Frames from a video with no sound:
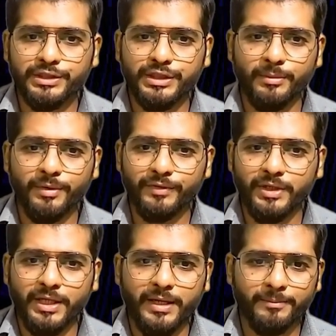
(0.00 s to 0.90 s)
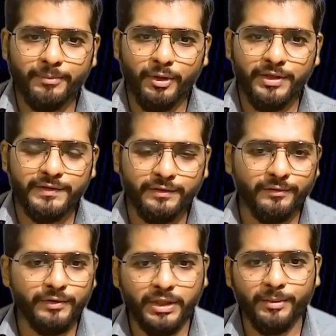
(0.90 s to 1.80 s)
some of the employees
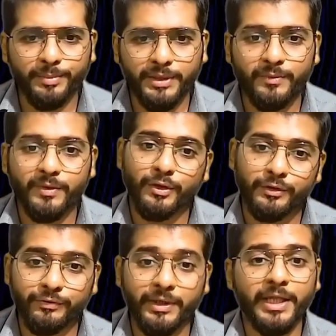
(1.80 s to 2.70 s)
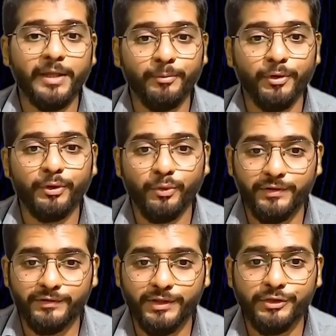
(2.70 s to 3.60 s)
of the company were also at airport
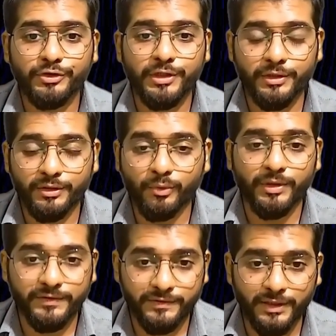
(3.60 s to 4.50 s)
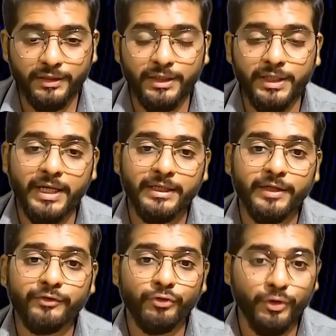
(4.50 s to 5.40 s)
coincidentally, and
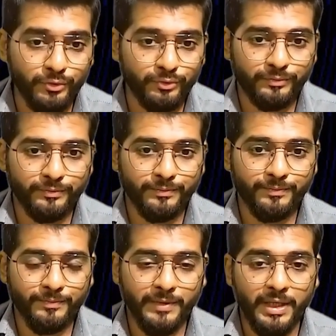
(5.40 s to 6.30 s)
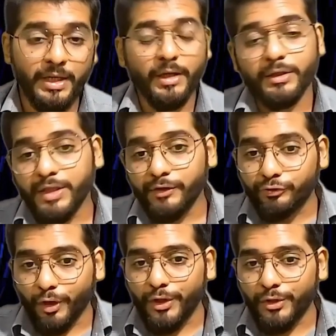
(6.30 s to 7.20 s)
they saw you. They
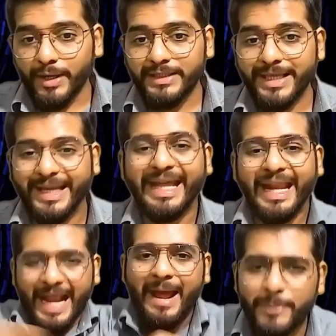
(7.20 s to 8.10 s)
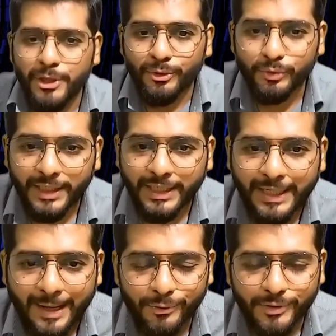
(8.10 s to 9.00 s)
saw you and they grabbed you. They
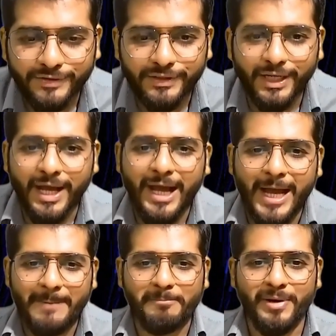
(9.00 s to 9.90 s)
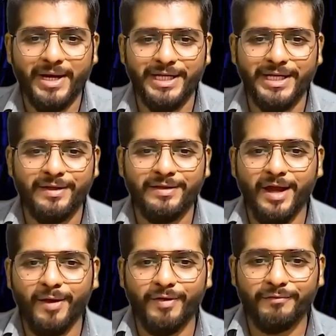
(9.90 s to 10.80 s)
grabbed you and said, "Hi, buddy,
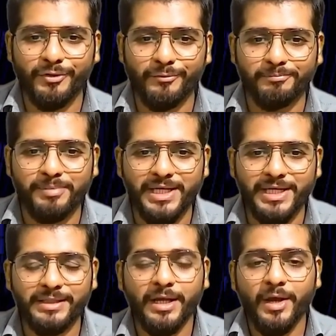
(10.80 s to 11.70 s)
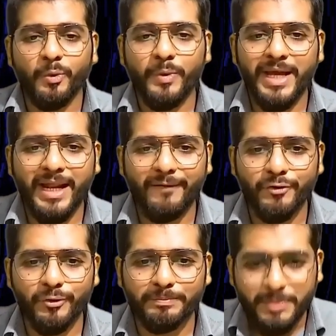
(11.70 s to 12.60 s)
how have you been? Where
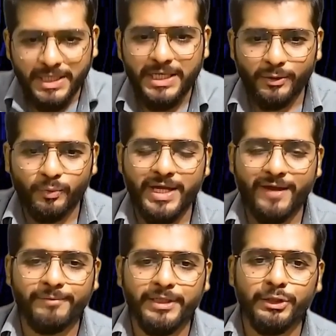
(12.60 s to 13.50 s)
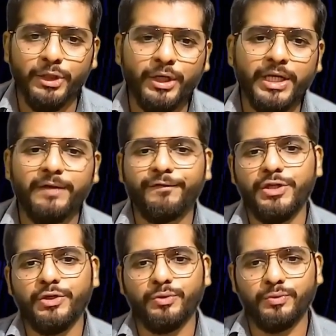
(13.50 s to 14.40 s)
have you been? We have been looking for
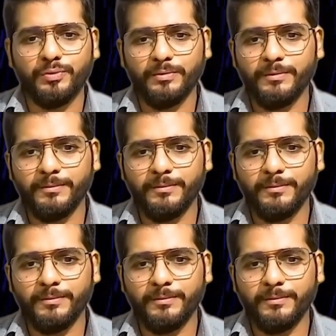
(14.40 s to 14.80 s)
you."